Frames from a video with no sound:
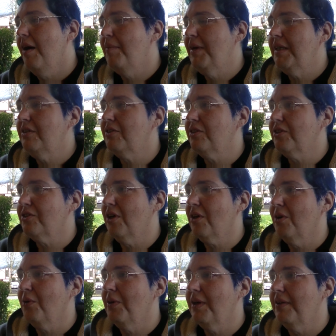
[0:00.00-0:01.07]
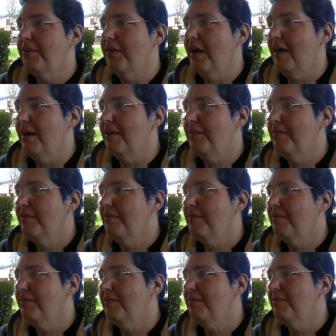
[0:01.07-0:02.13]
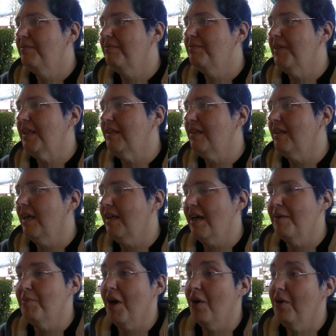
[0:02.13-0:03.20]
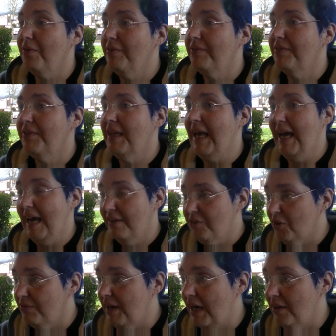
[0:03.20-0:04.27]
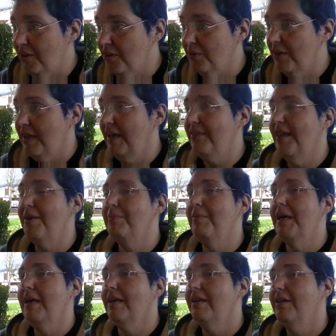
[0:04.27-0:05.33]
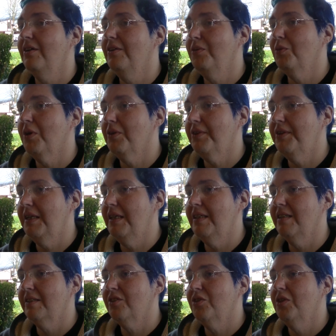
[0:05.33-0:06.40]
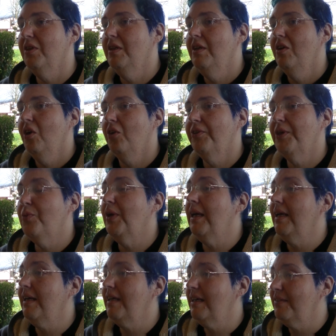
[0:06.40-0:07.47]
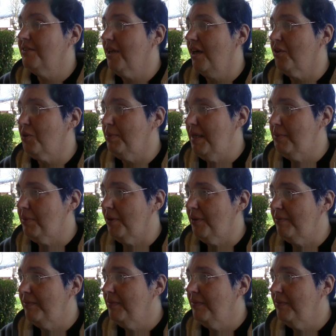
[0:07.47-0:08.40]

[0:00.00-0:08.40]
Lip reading: I still struggle with feeling like that I have no value, and that my worth is only what I can give to other people.